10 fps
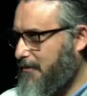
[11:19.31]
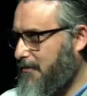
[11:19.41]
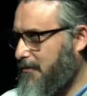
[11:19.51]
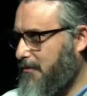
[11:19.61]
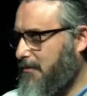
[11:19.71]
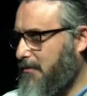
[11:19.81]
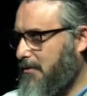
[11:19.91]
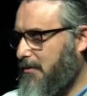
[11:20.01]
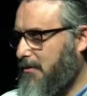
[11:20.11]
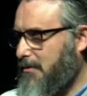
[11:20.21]

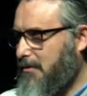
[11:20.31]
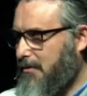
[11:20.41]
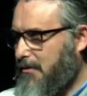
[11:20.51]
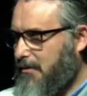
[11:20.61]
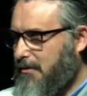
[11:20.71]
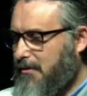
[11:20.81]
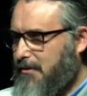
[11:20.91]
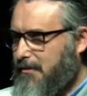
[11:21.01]
Nothing is said.